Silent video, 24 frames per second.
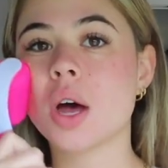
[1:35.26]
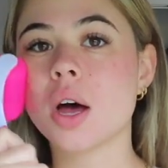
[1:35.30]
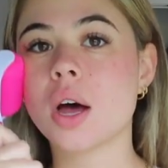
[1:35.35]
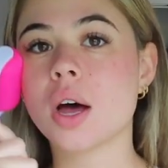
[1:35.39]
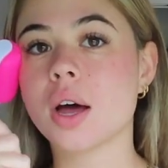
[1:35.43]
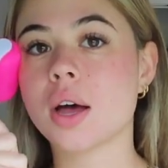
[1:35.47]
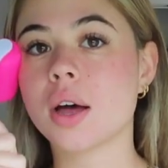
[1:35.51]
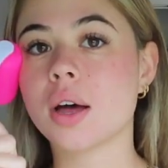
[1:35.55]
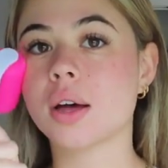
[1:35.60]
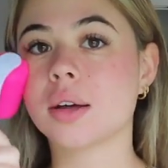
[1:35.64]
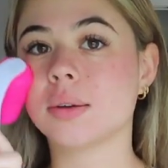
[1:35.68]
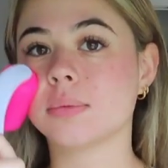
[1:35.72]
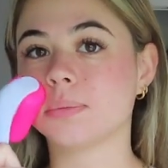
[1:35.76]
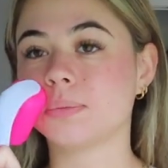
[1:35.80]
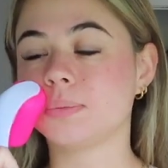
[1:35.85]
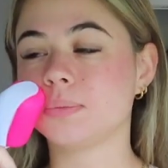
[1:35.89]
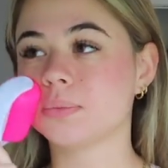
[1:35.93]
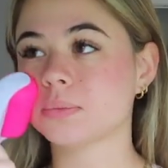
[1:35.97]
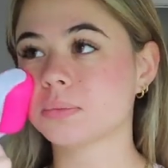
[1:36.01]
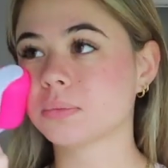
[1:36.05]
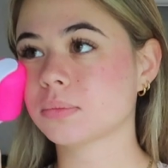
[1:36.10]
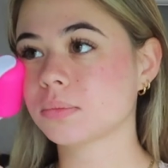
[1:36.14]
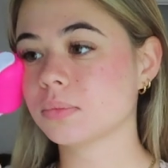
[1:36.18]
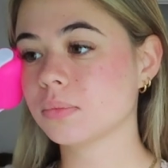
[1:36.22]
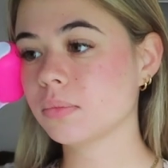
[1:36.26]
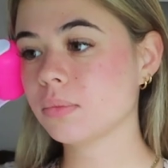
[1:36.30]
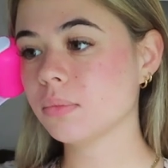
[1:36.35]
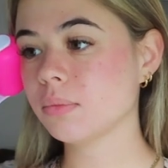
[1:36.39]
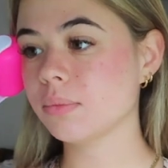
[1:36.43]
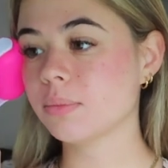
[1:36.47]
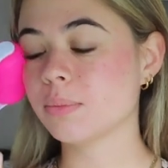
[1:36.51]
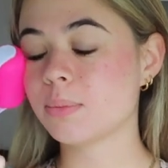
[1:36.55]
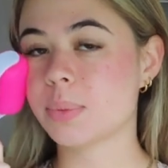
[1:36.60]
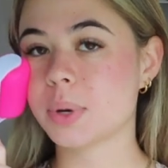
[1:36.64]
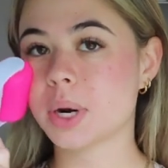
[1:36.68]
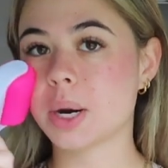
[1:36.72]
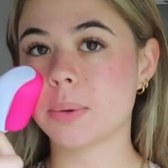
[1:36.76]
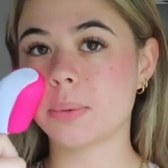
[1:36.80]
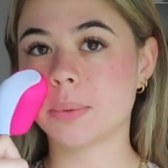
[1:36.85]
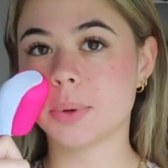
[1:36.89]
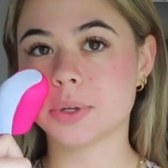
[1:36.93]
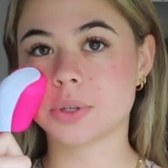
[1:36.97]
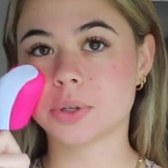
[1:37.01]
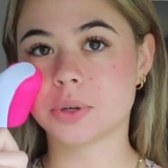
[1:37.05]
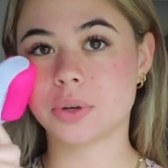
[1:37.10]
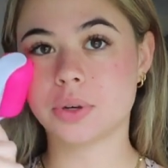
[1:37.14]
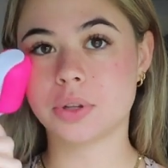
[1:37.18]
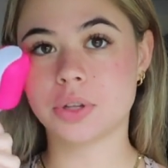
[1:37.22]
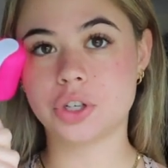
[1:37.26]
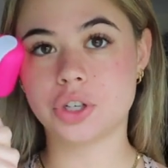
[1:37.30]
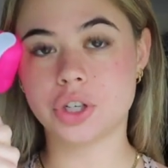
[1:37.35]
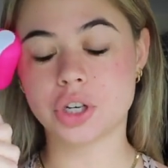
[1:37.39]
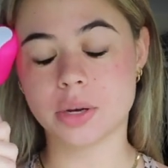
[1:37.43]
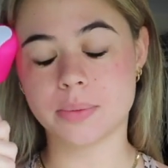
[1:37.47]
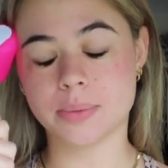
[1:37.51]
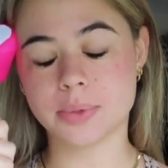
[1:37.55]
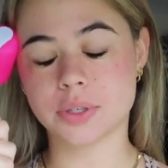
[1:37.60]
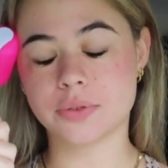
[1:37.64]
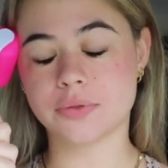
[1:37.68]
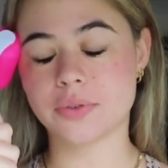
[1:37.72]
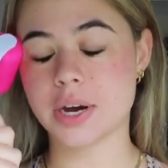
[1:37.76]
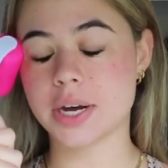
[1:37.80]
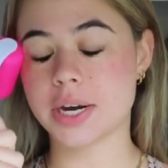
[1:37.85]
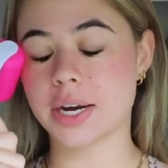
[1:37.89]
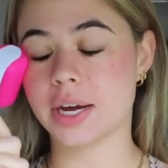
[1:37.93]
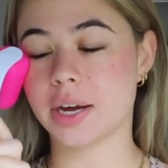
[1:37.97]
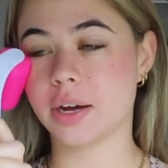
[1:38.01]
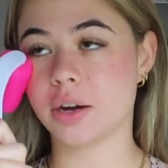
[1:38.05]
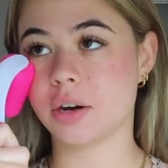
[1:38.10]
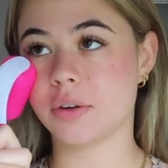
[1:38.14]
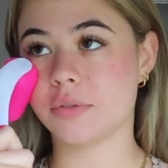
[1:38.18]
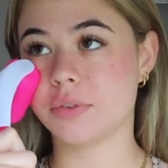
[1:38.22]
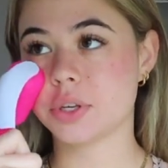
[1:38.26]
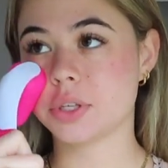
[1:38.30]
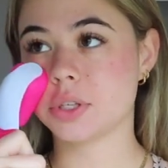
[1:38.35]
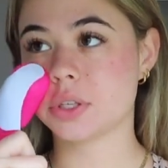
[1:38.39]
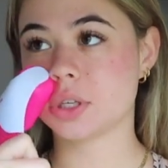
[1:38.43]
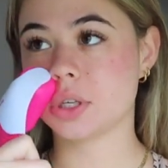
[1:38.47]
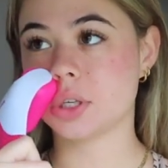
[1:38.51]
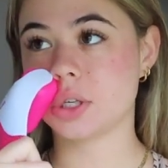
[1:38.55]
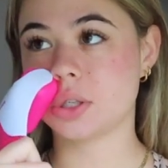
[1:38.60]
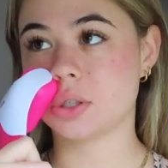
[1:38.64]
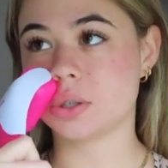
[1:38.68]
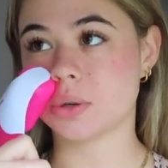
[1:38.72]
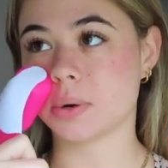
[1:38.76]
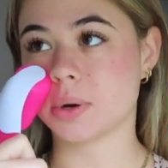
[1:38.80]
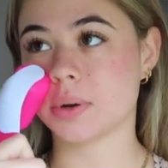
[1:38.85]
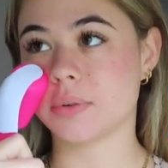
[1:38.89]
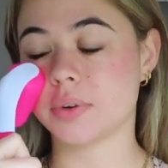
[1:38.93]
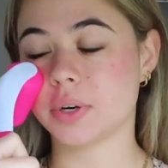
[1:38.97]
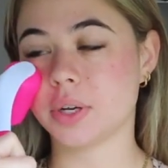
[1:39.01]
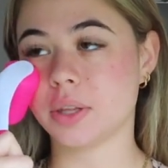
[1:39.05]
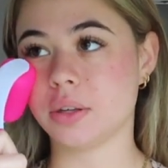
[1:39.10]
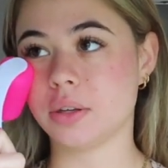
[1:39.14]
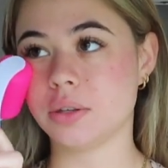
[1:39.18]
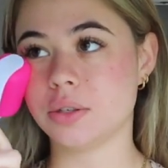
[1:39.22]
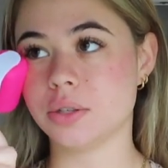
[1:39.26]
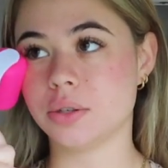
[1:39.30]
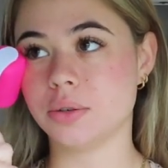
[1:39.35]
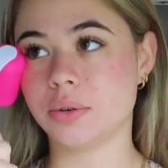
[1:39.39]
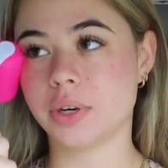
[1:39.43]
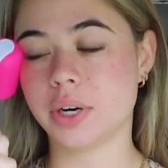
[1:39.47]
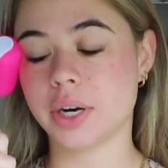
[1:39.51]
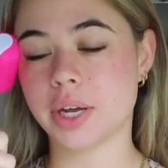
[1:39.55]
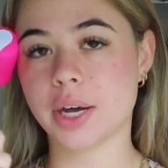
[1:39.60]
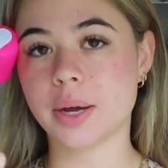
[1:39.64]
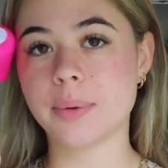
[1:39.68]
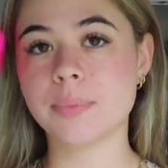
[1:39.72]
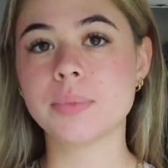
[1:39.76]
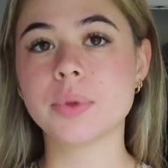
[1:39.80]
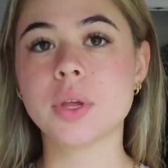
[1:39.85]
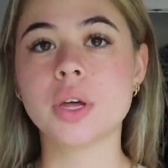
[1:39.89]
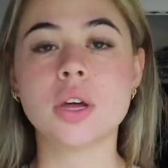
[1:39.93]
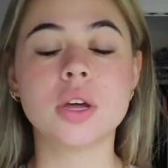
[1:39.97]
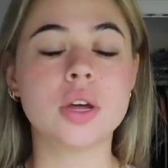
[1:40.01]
But I'm about to go to the gym. It's Friday. I obviously don't have anything to do today.